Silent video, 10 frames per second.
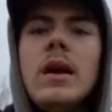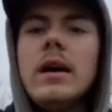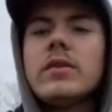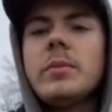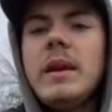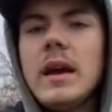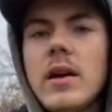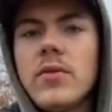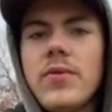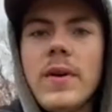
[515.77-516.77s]
So we
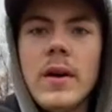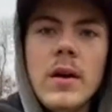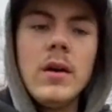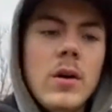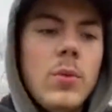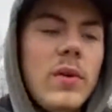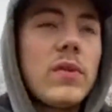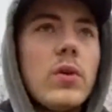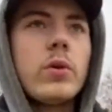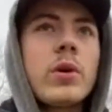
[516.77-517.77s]
have to
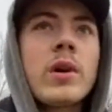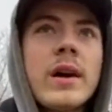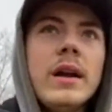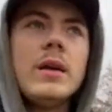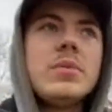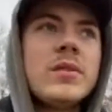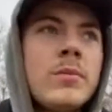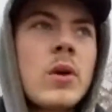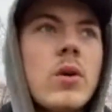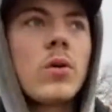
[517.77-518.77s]
go cut up some
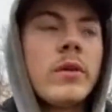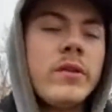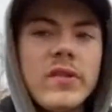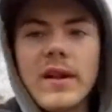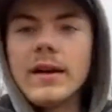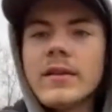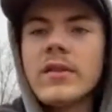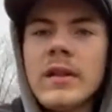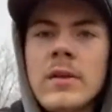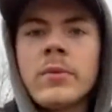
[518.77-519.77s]
corn stalks,
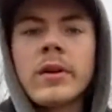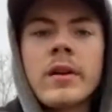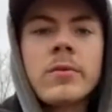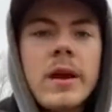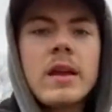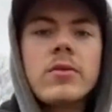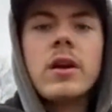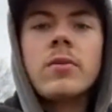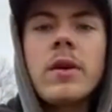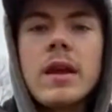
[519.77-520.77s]
and then we're gonna try
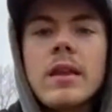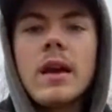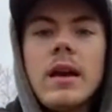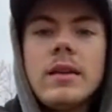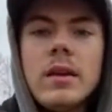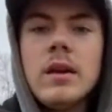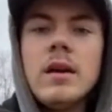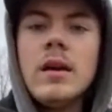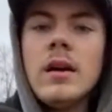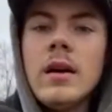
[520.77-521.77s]
and rake that.
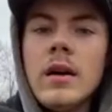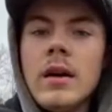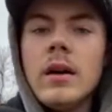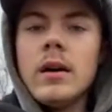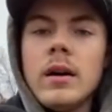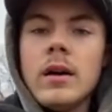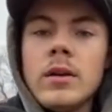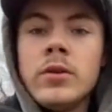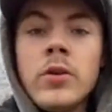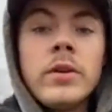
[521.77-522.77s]

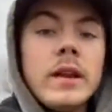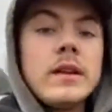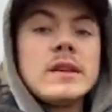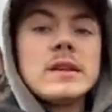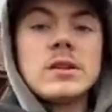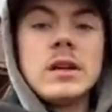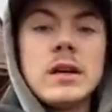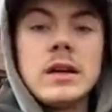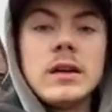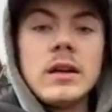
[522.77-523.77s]
No, that is actually
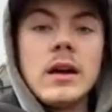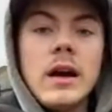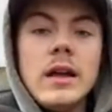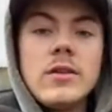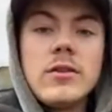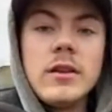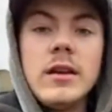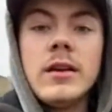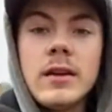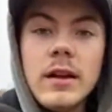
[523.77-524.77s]
IHC.
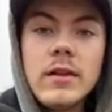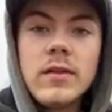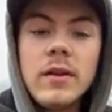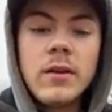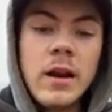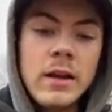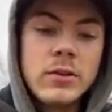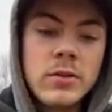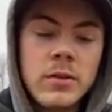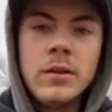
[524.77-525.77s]
That's
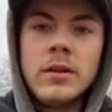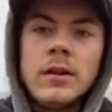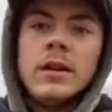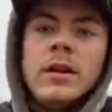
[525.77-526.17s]
international.